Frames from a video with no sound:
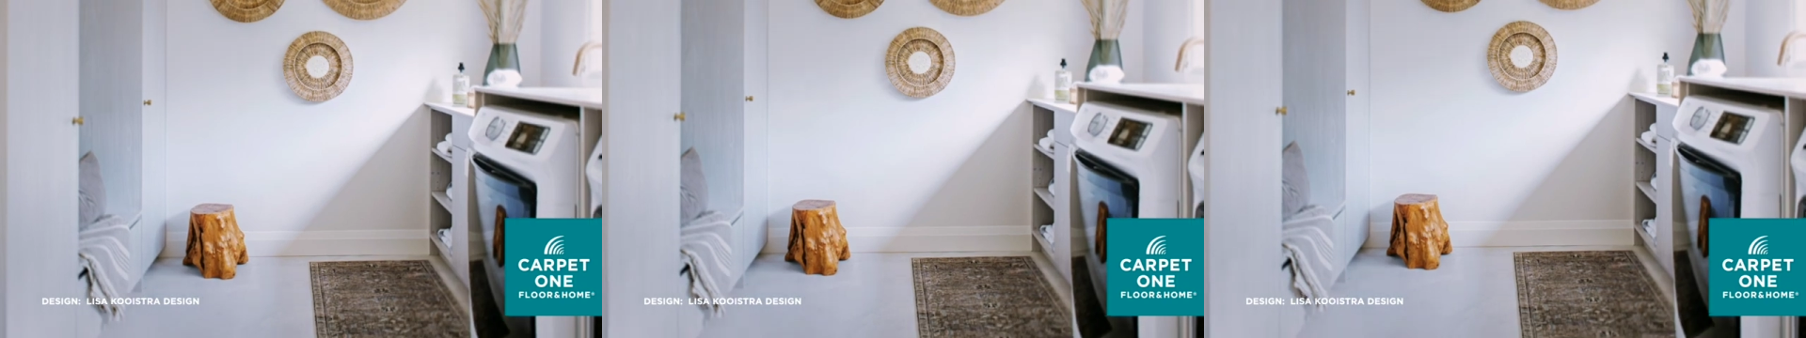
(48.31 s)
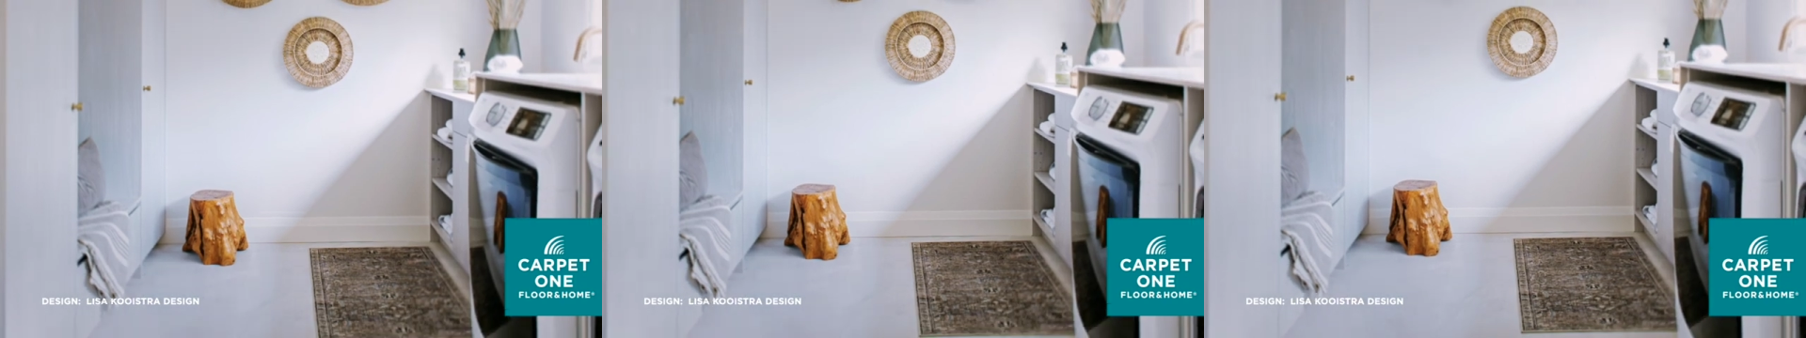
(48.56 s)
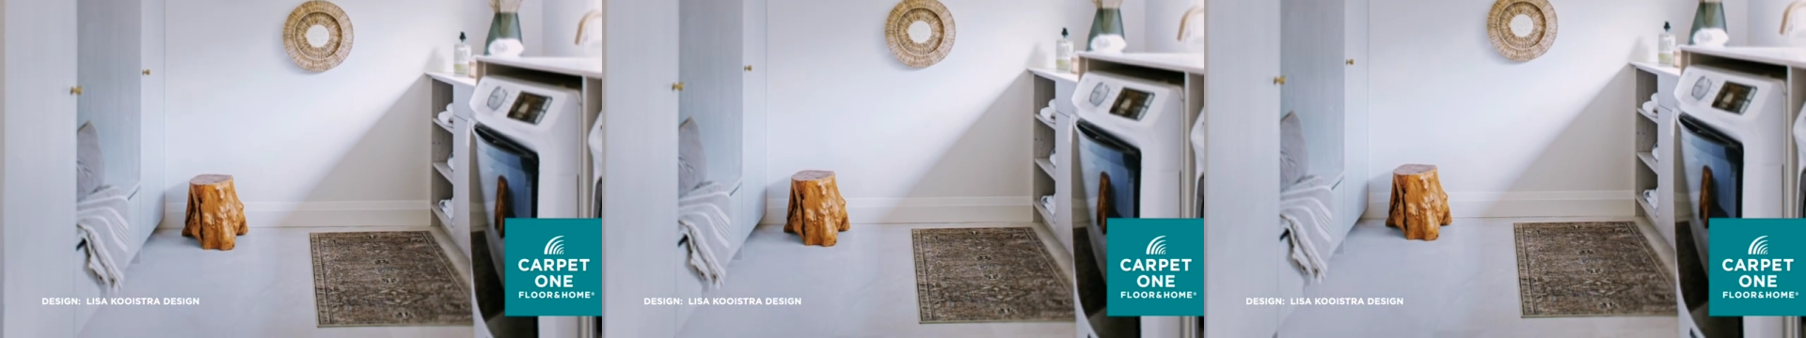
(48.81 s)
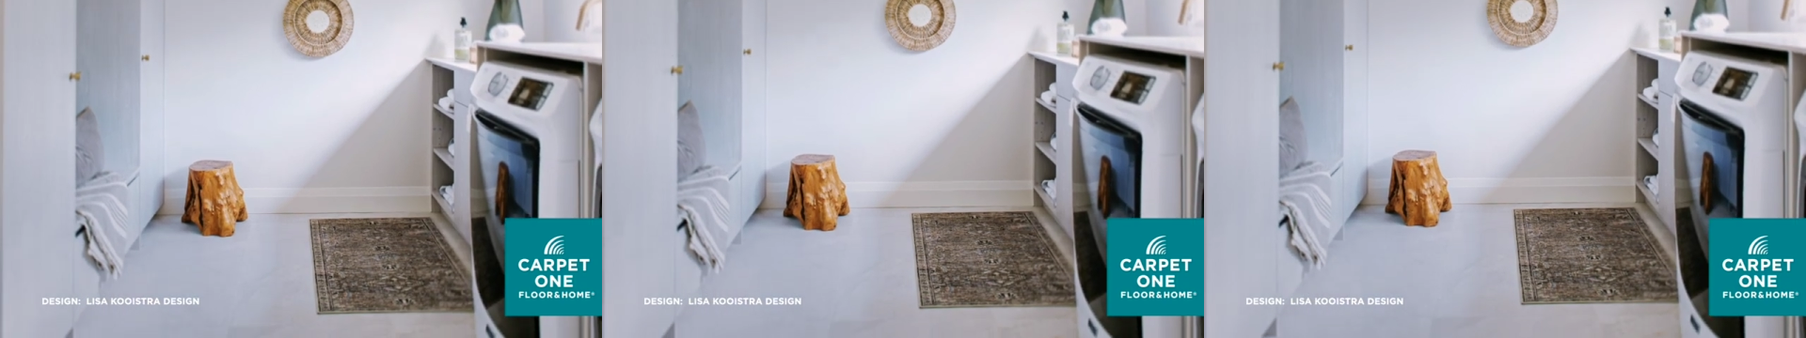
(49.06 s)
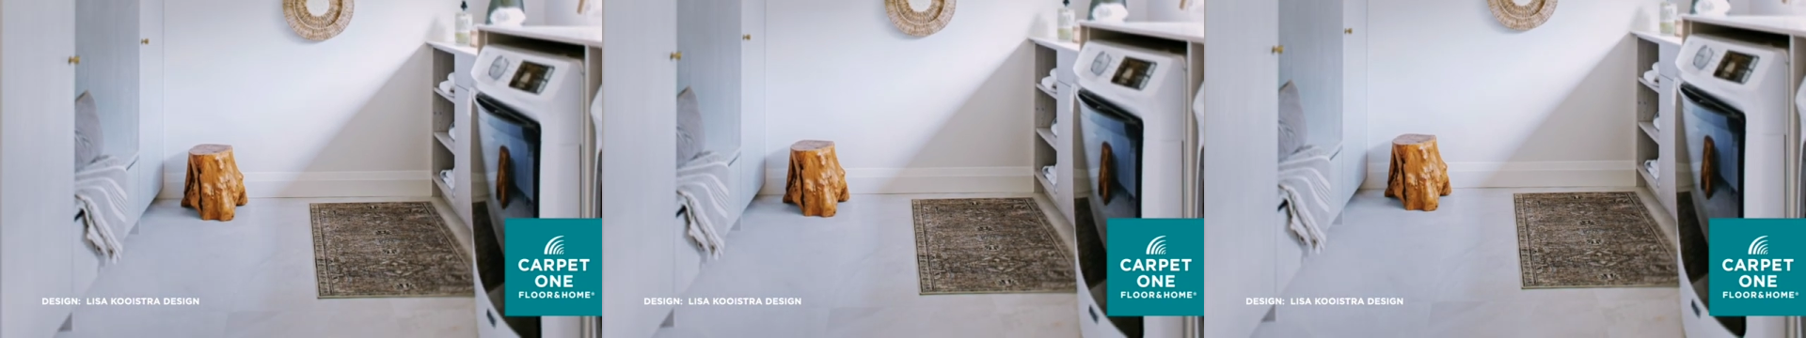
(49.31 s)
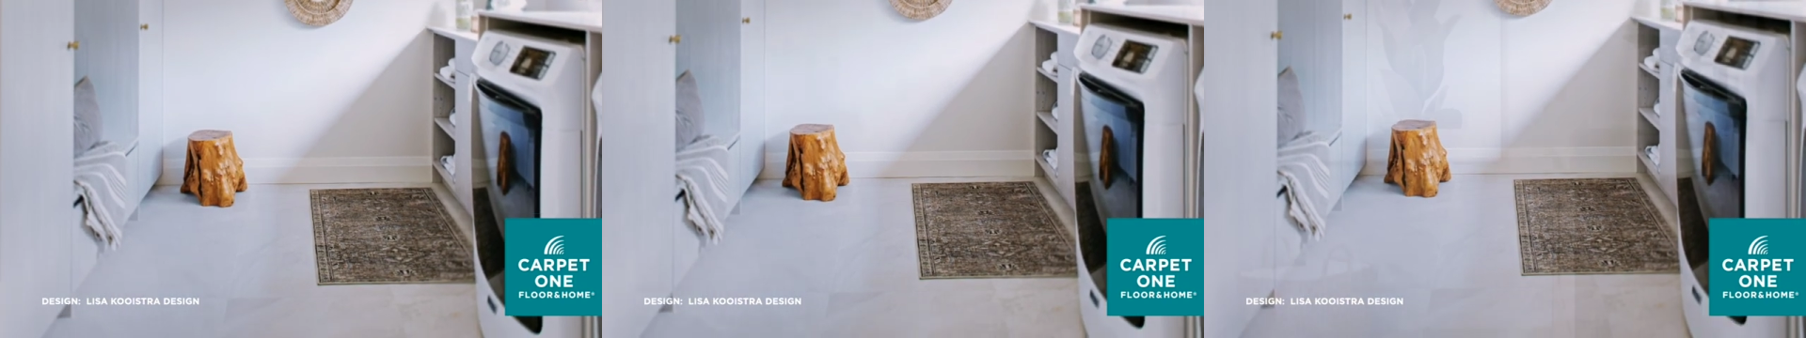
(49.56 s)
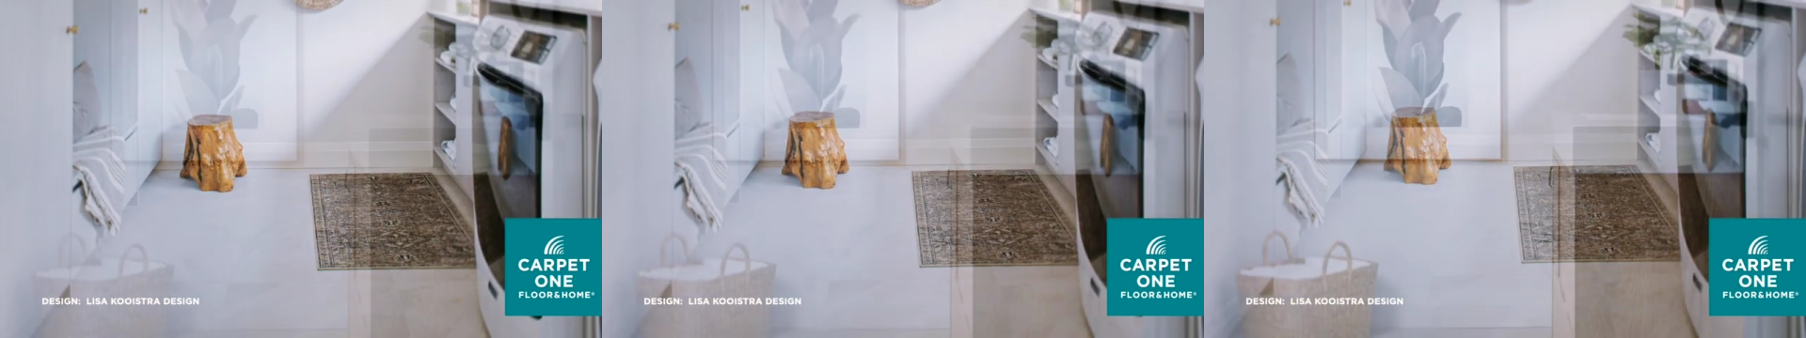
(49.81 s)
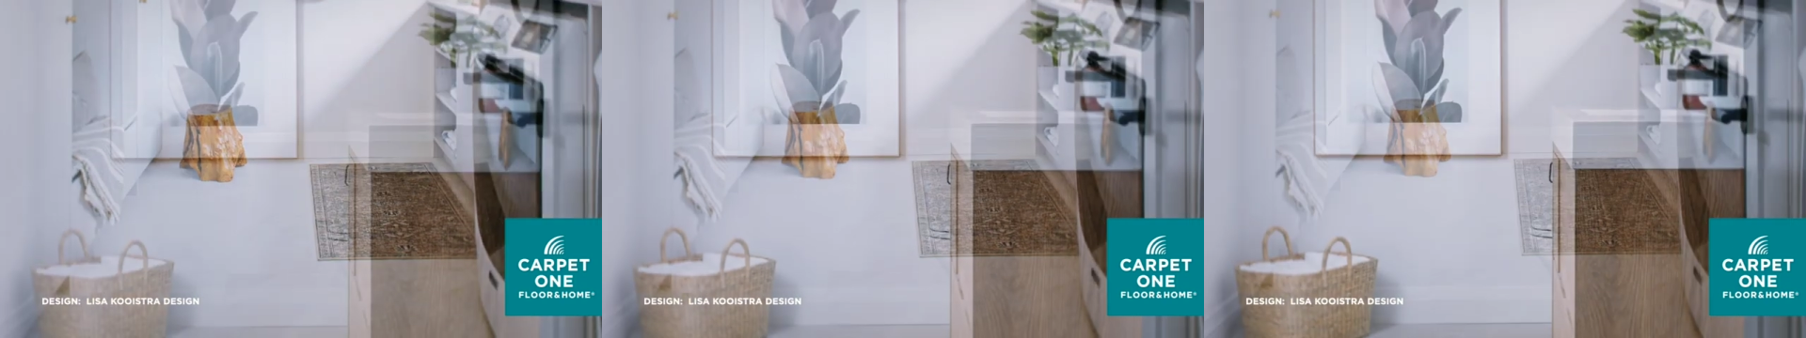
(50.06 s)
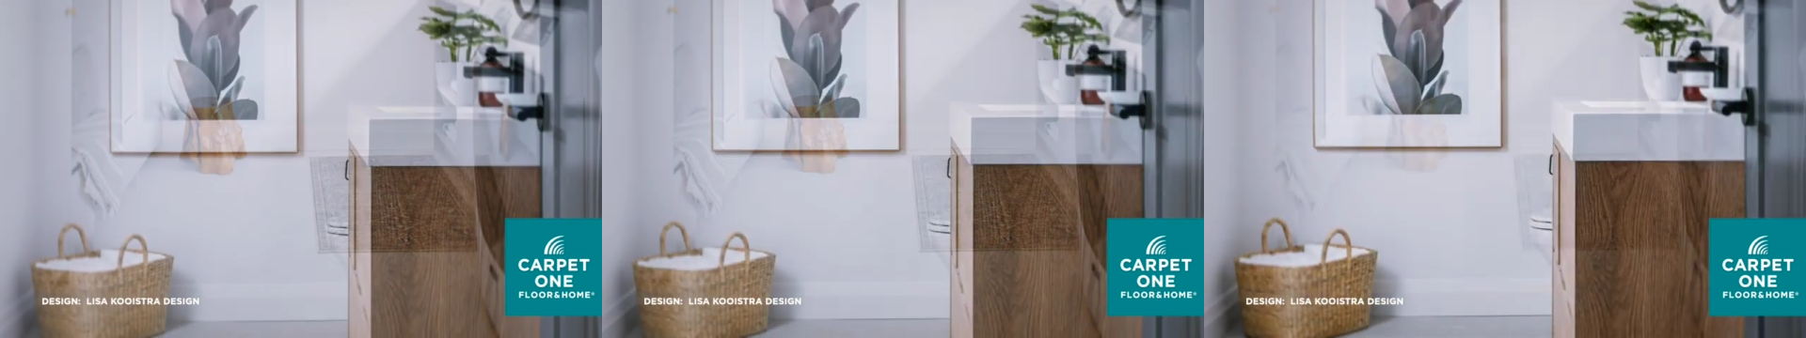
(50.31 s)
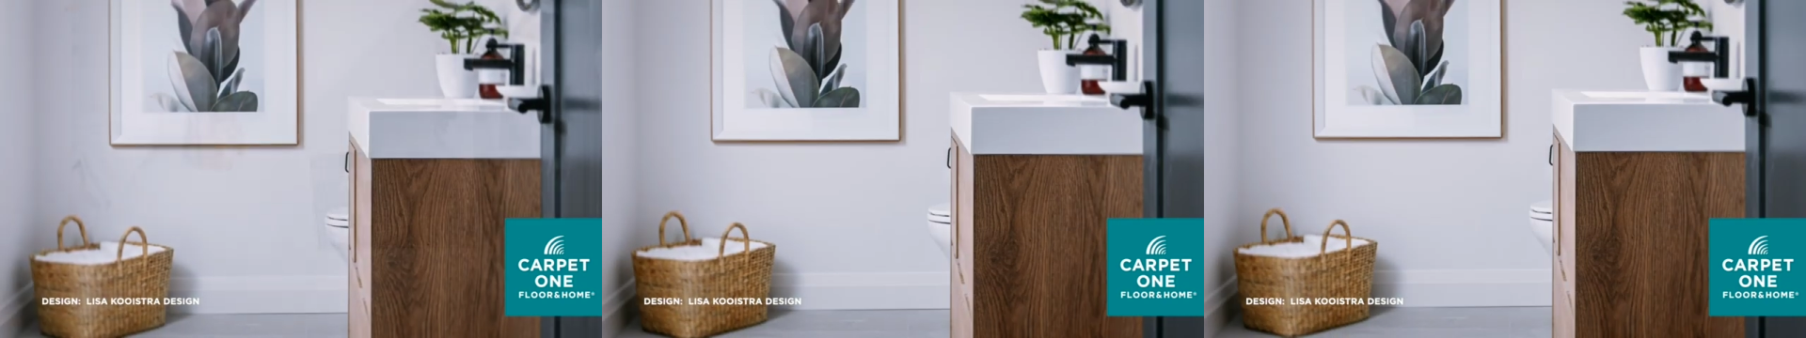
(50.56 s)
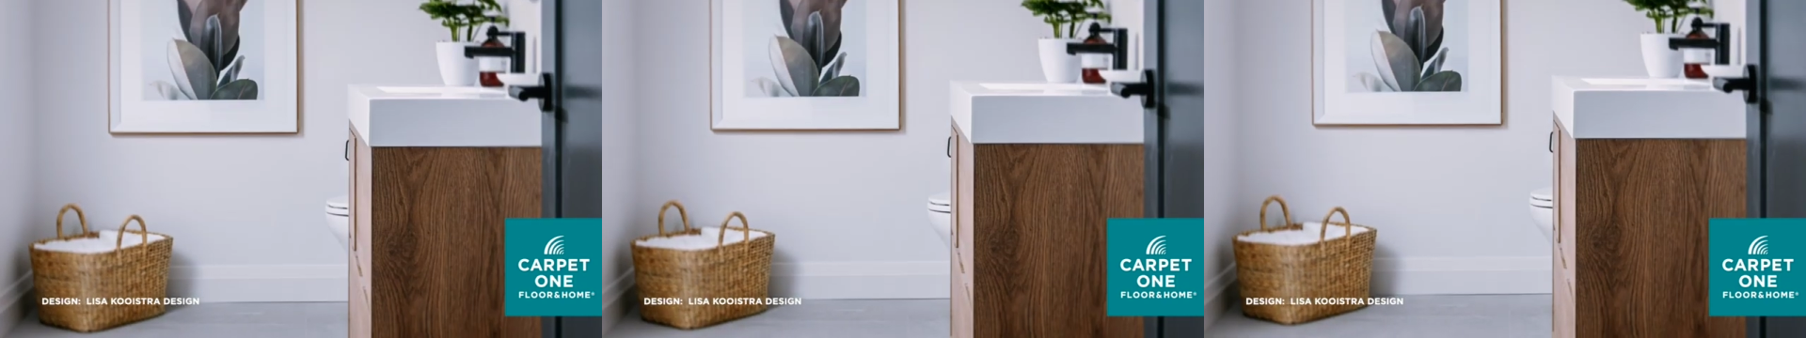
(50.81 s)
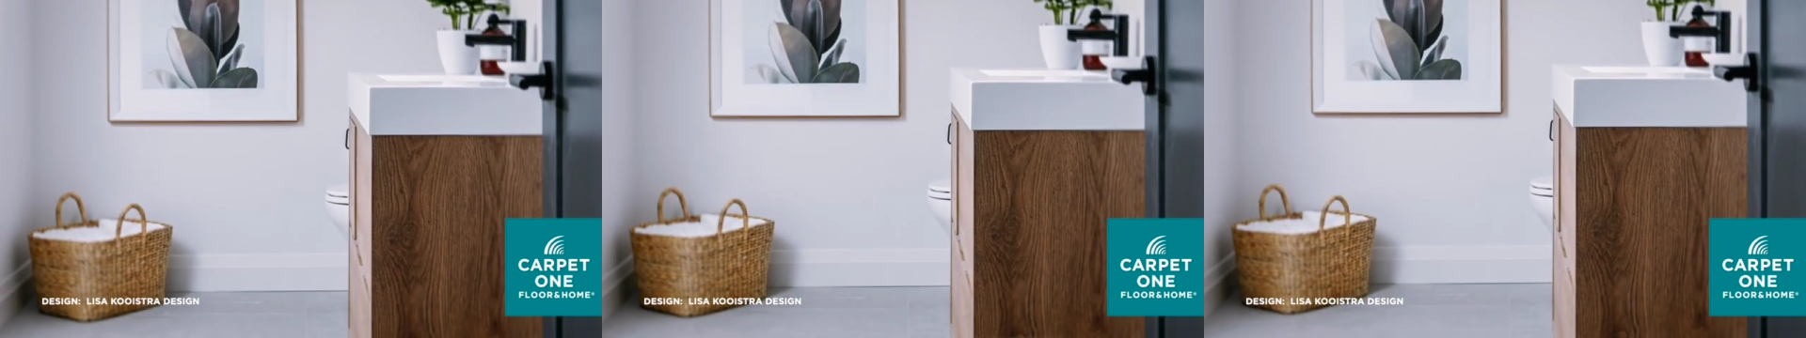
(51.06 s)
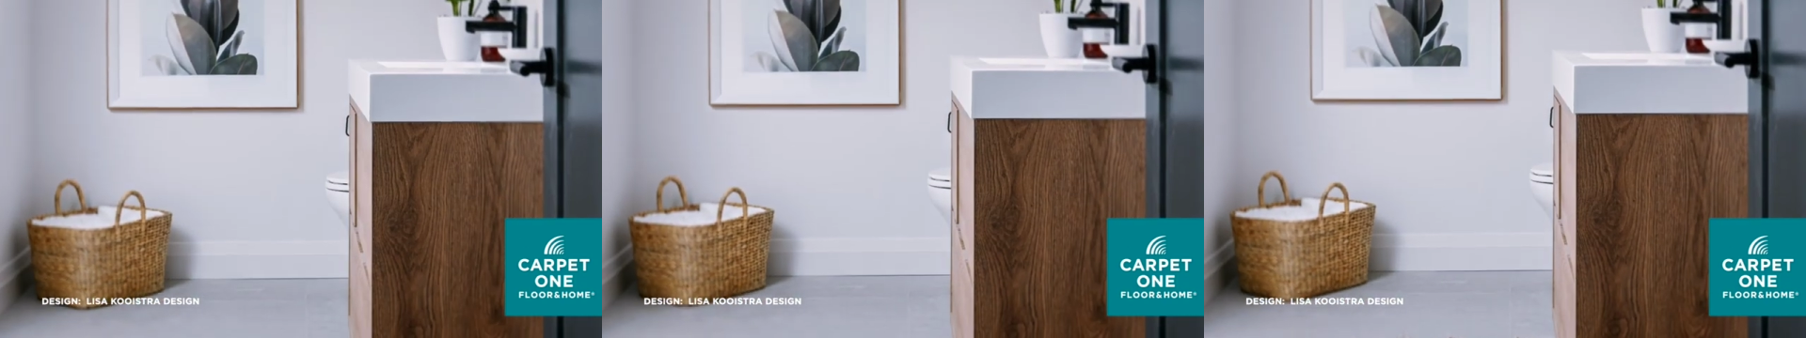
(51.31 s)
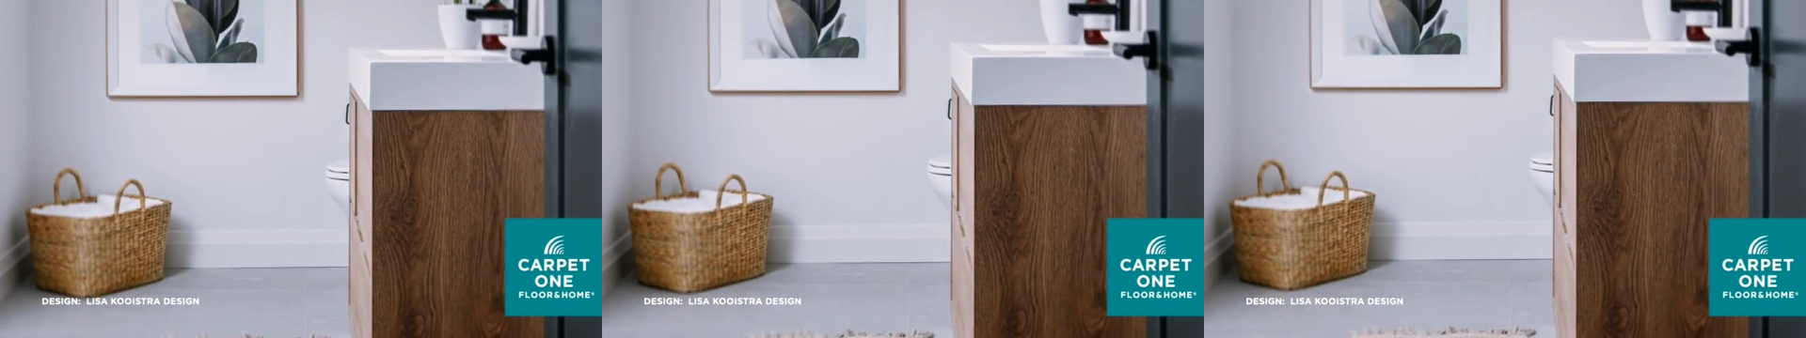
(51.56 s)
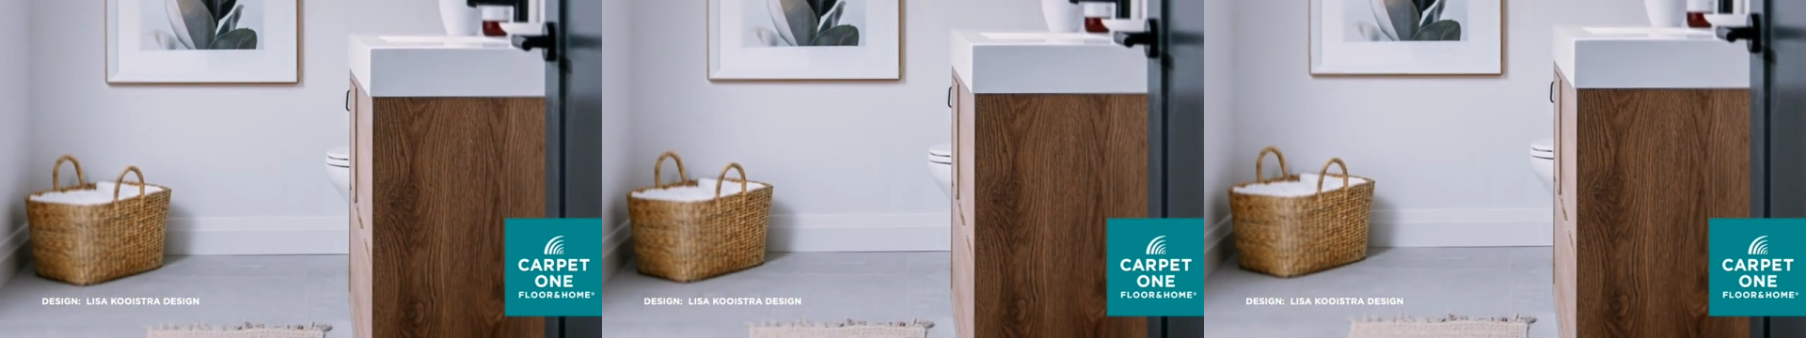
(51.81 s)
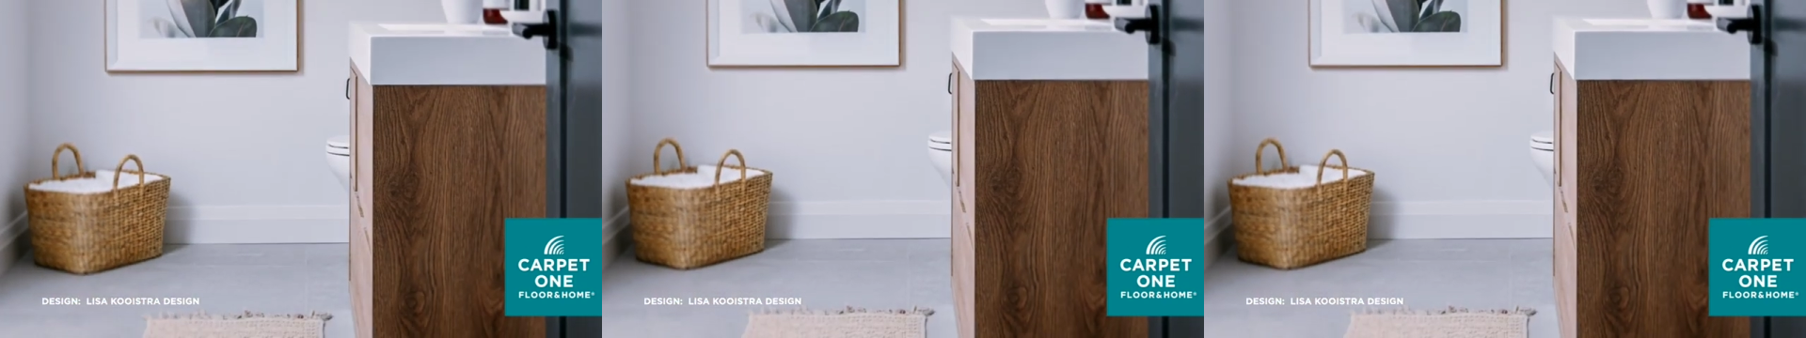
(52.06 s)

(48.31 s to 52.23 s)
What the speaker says: No face is visible, so there are no lips to read.